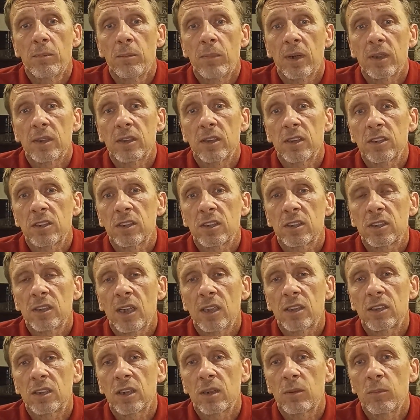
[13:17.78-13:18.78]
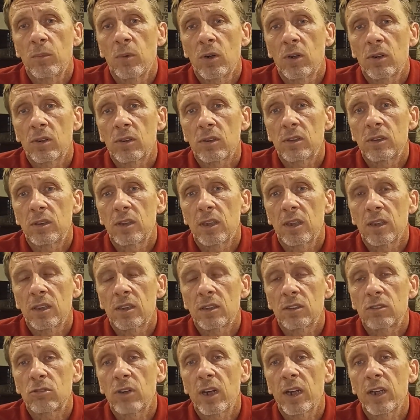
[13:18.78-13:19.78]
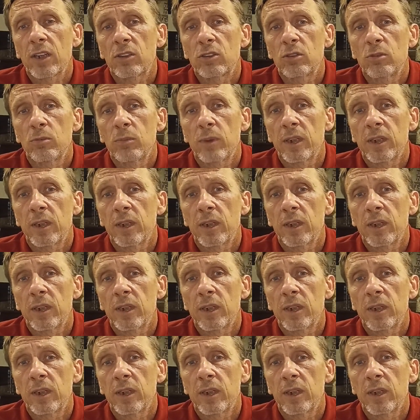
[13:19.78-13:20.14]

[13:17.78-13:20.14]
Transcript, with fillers: But this is nothing more than trying